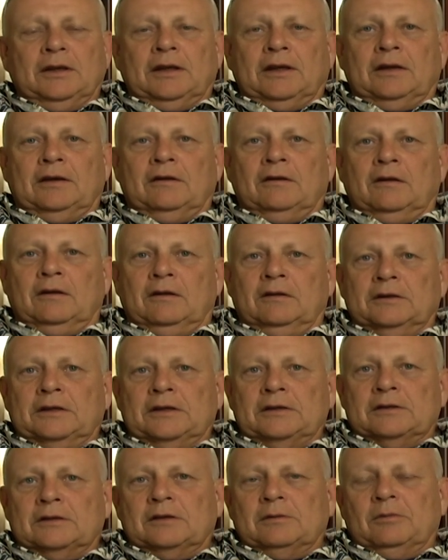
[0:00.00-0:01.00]
and it all
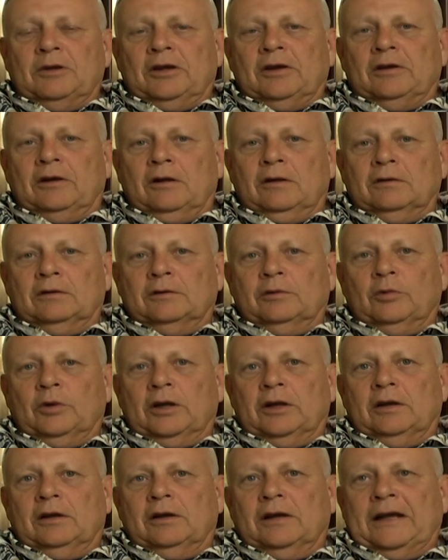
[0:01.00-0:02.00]
needs to be hauled
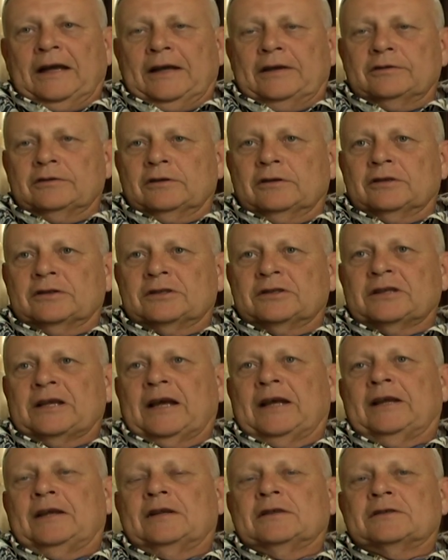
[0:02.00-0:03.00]
away to a hazardous
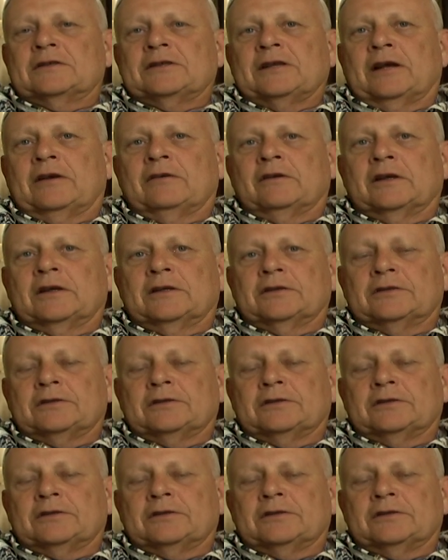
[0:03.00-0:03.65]
site, etc.